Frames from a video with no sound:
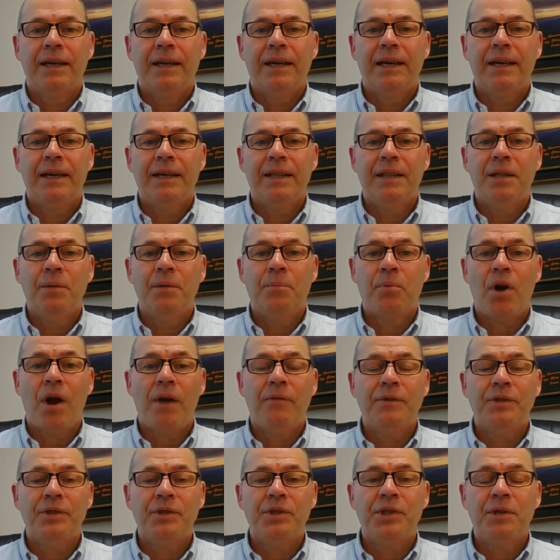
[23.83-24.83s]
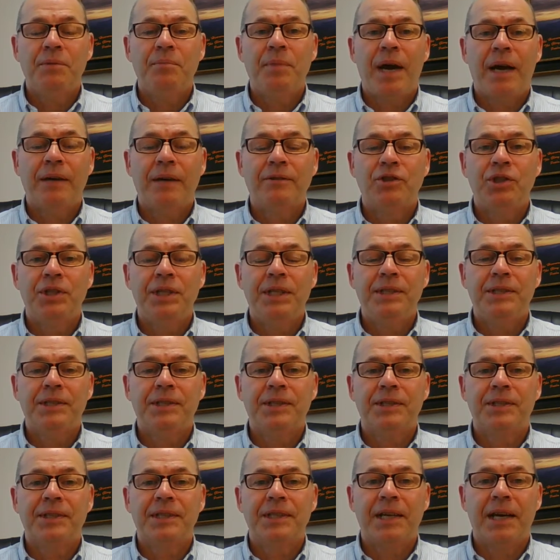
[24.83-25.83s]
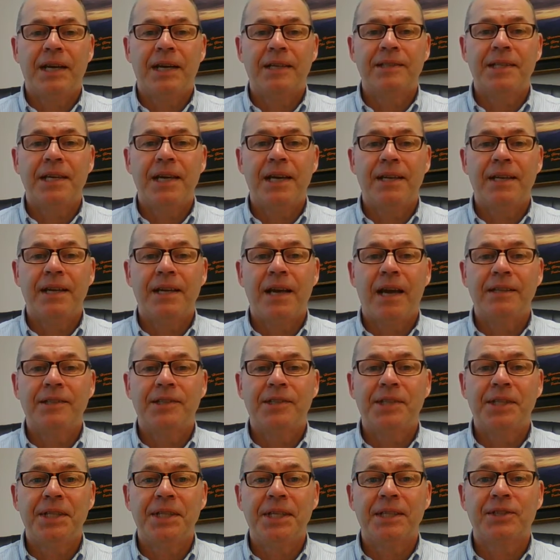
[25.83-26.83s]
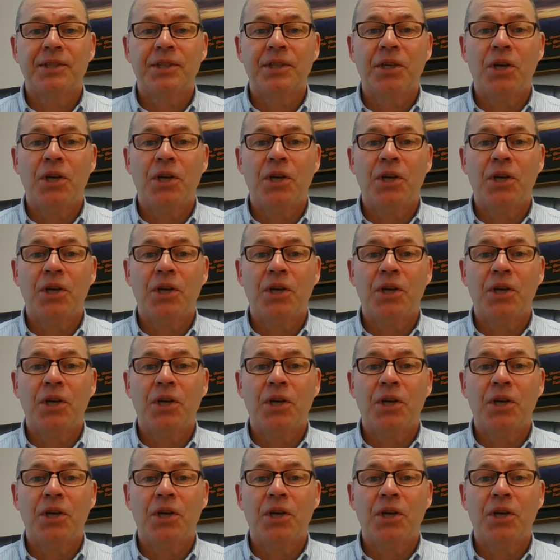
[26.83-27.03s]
And the prophecy about Jesus in Isaiah 9:6,